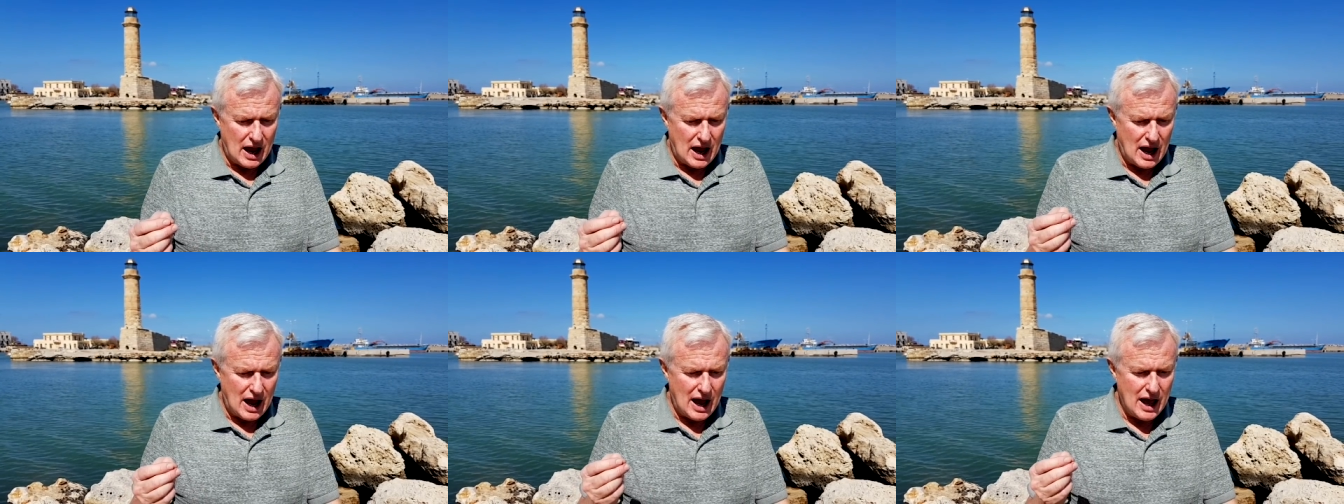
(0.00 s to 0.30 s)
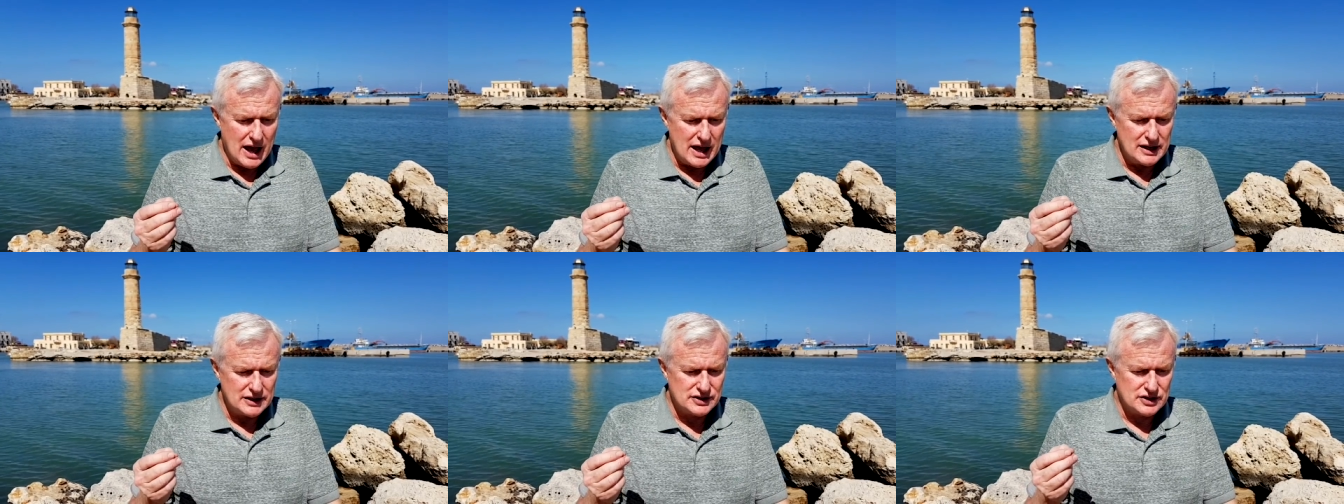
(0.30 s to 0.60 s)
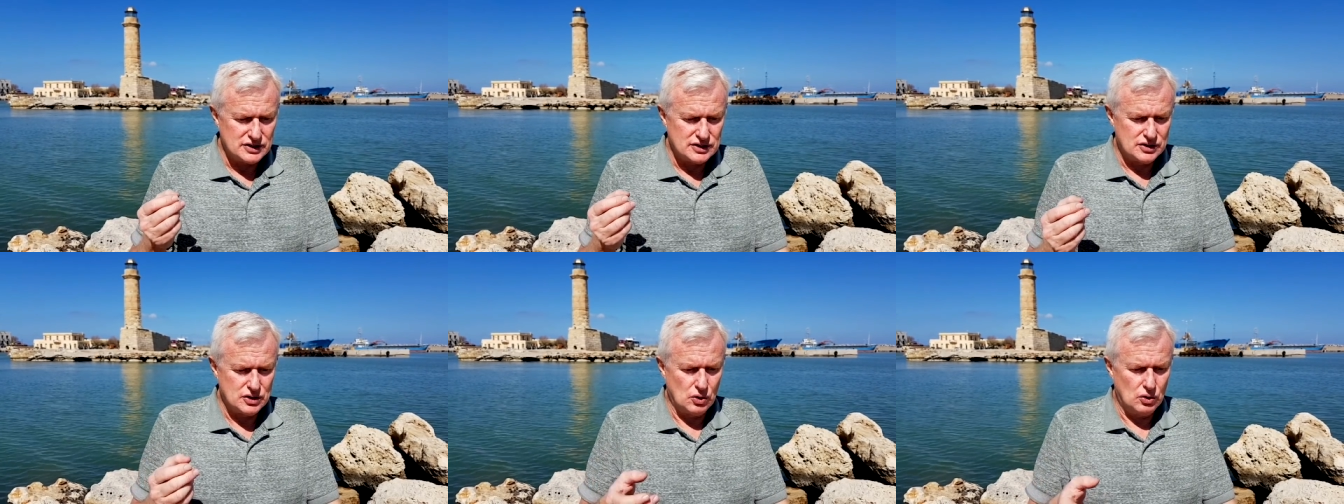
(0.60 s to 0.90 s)
I
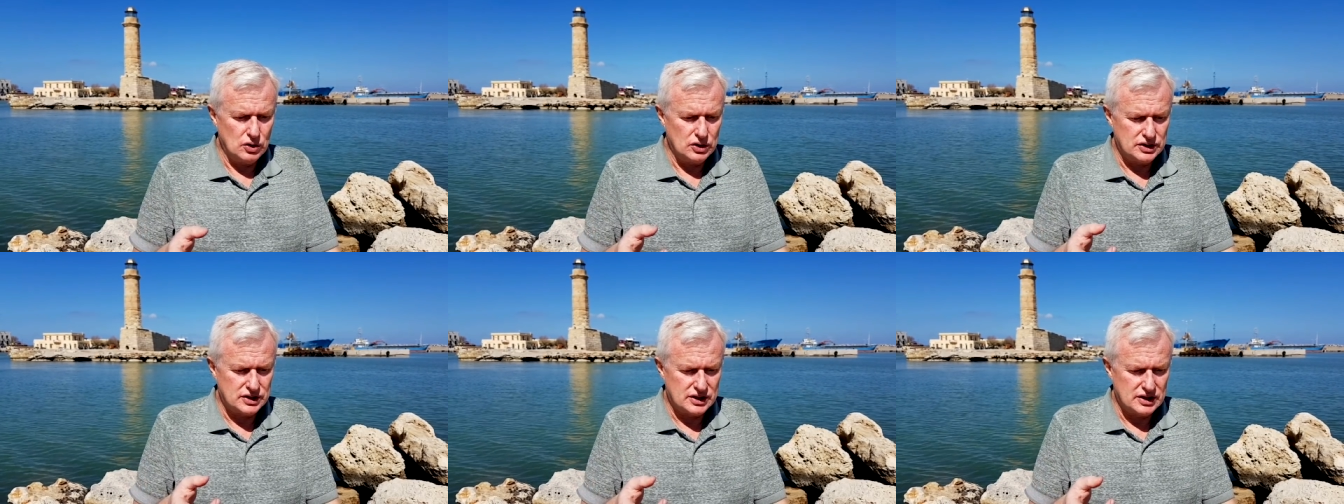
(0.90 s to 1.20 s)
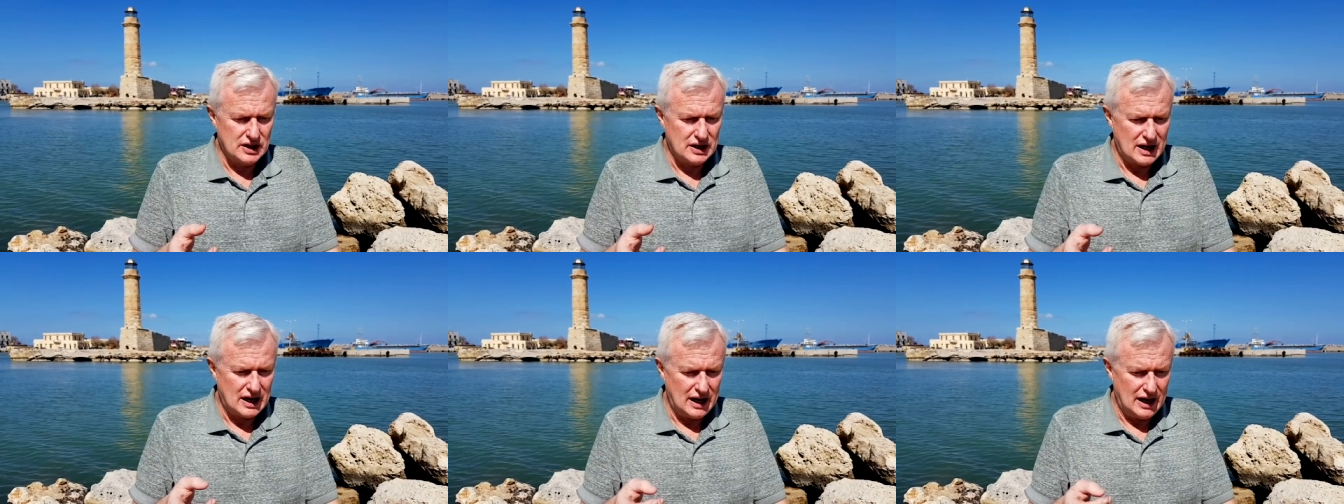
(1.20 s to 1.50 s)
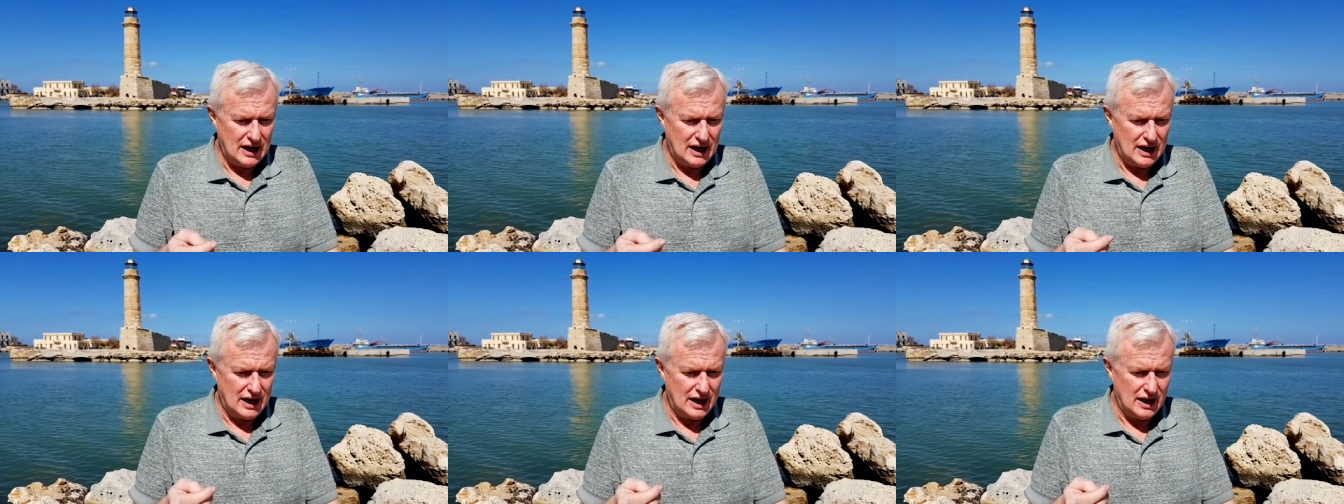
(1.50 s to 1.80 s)
thought,
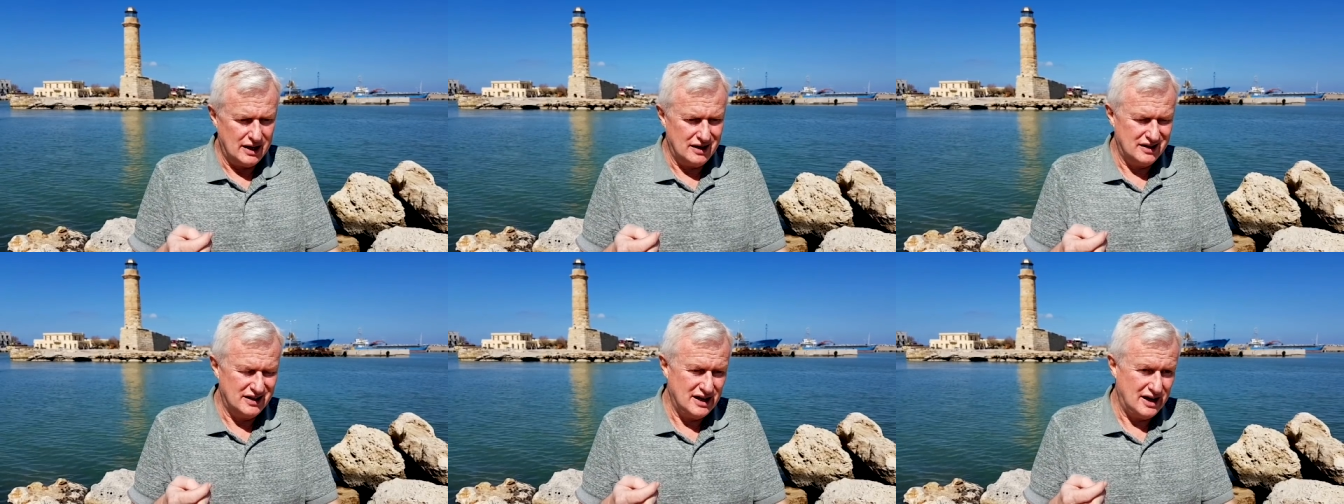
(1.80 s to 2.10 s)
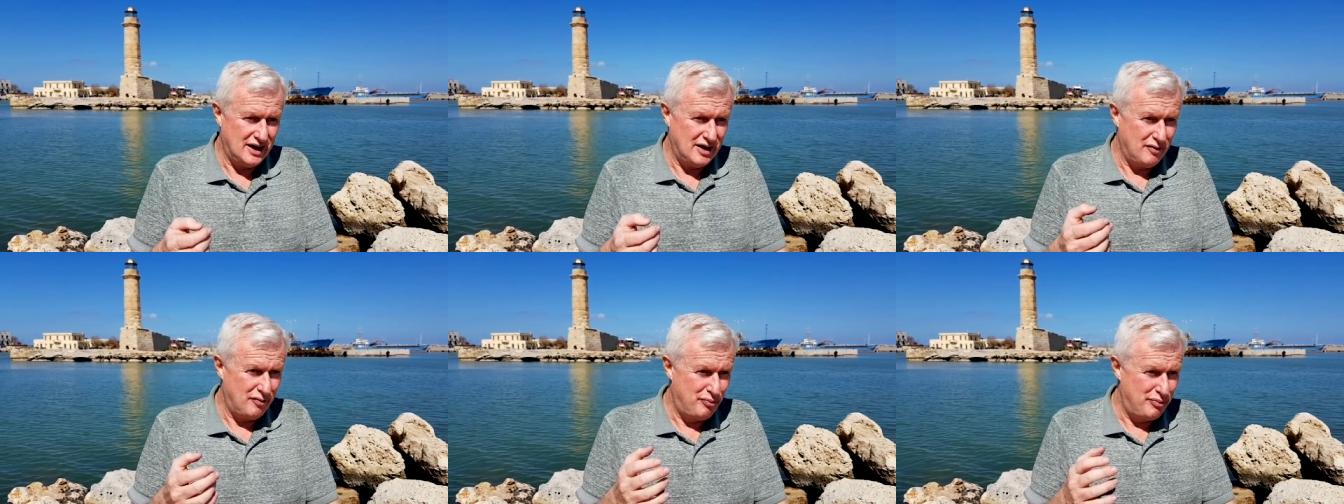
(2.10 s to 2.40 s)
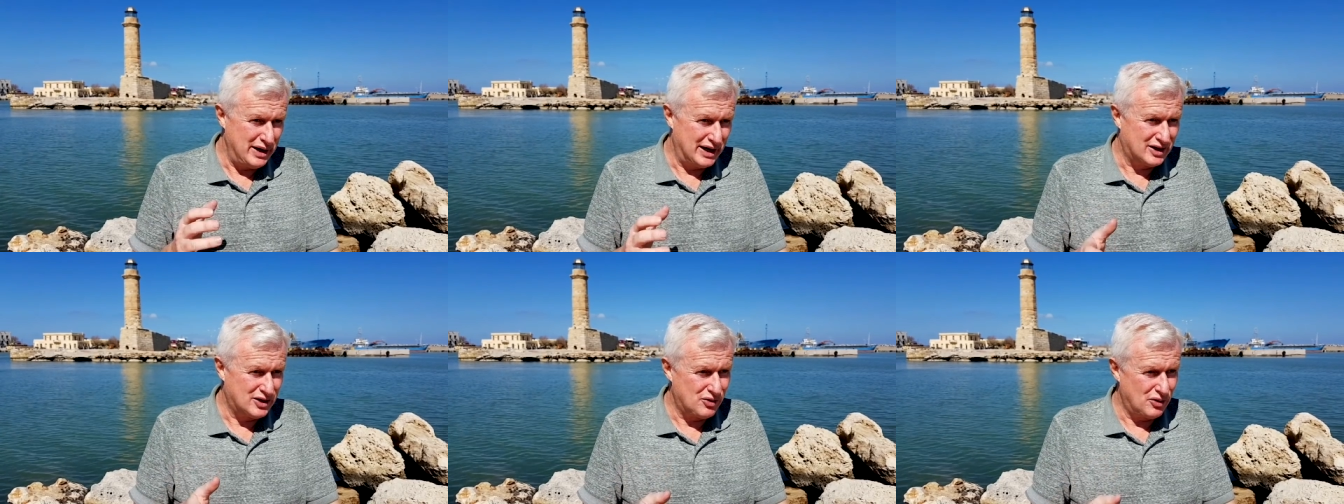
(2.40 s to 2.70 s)
uh, yeah,
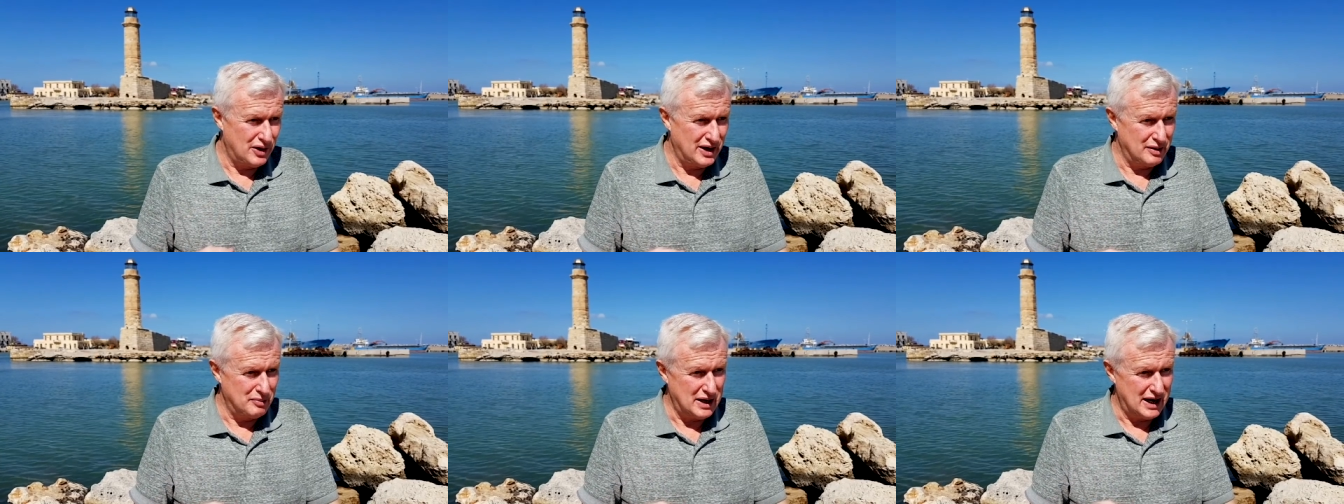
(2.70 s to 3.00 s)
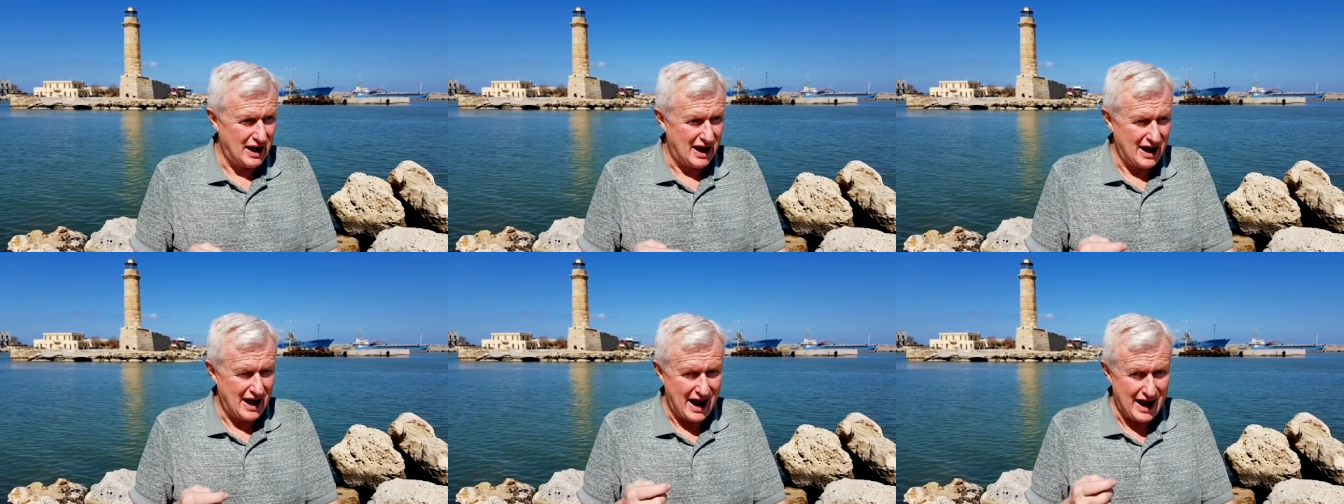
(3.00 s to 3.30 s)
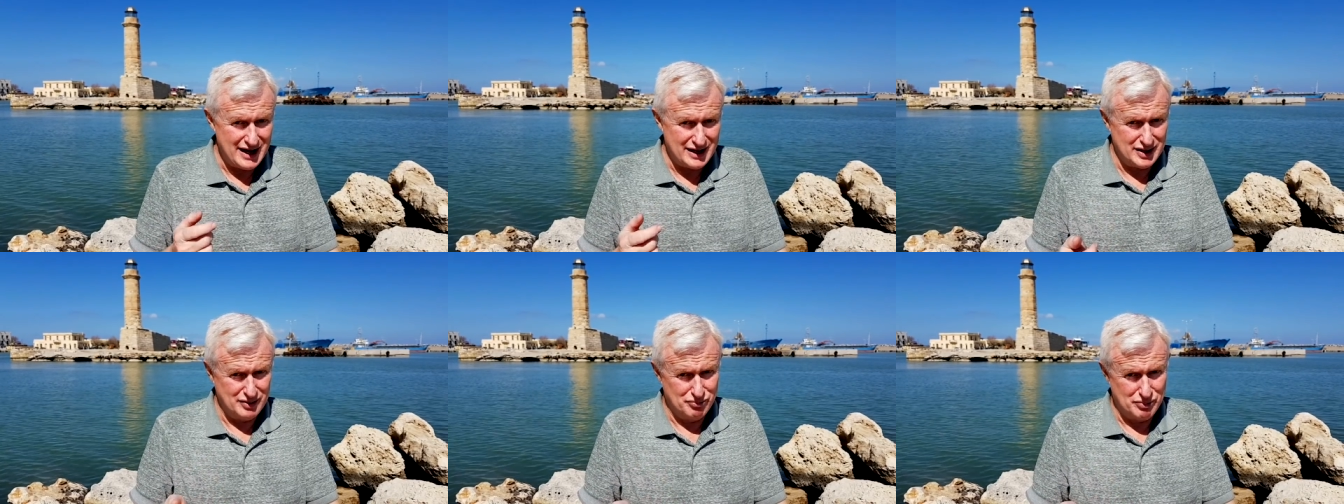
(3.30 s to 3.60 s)
Bitcoin. I mean, I
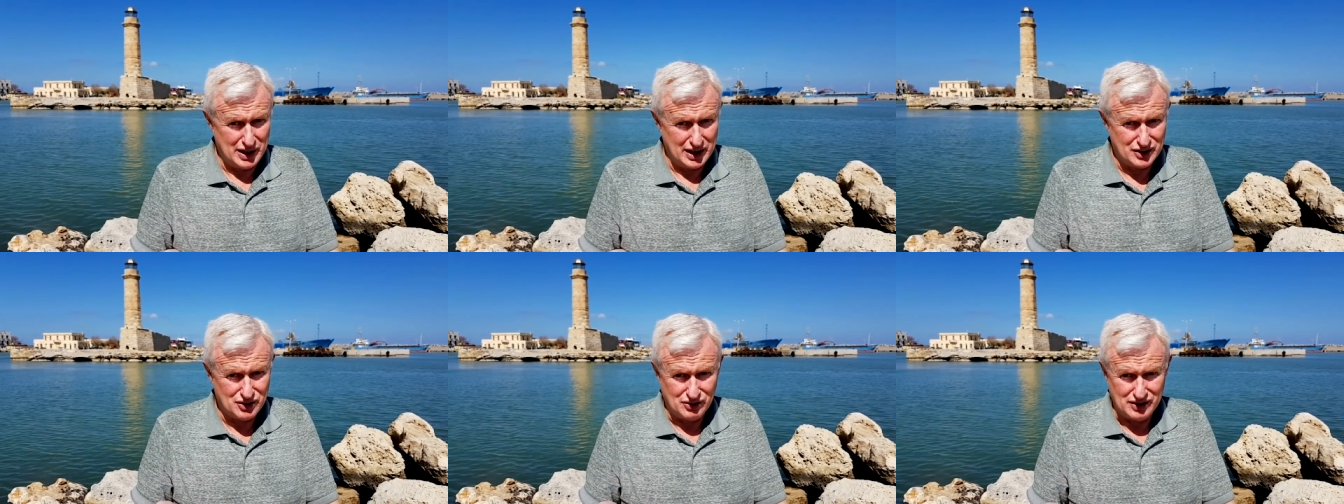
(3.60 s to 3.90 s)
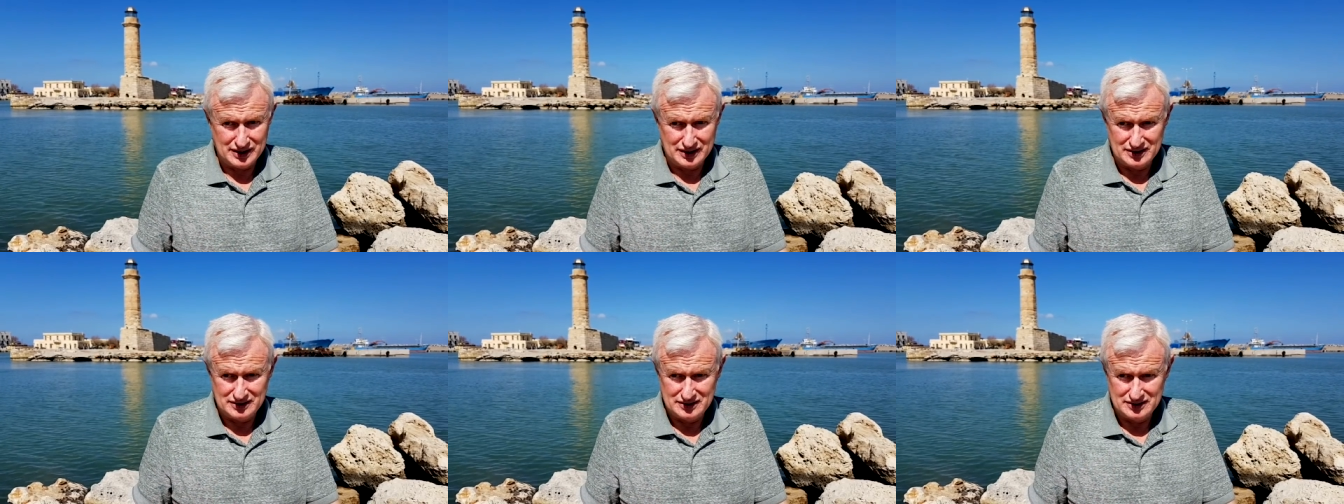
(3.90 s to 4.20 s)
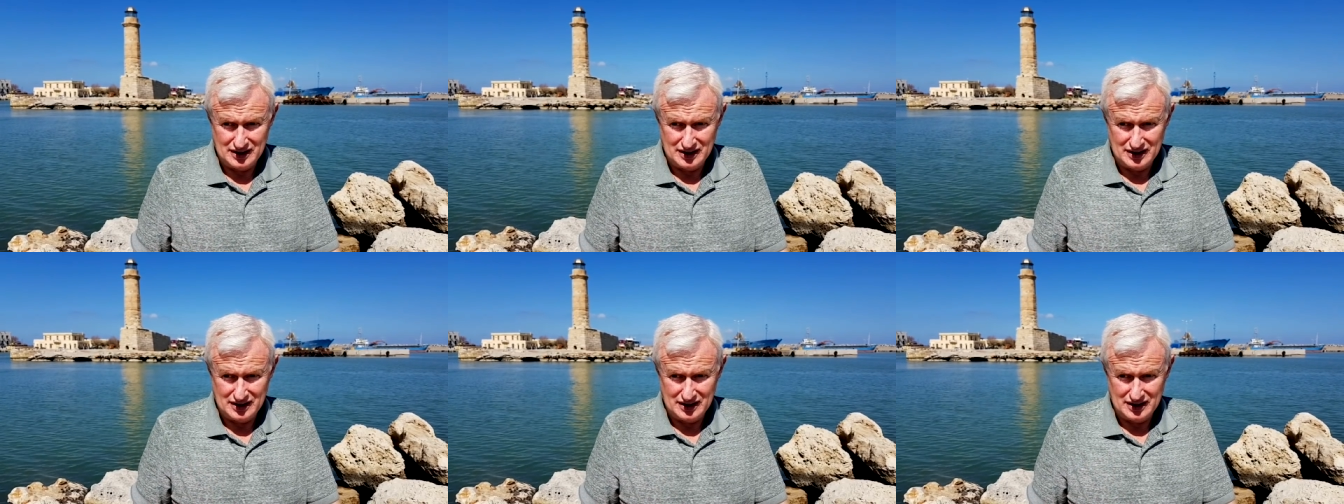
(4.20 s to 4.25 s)
hated Bitcoin.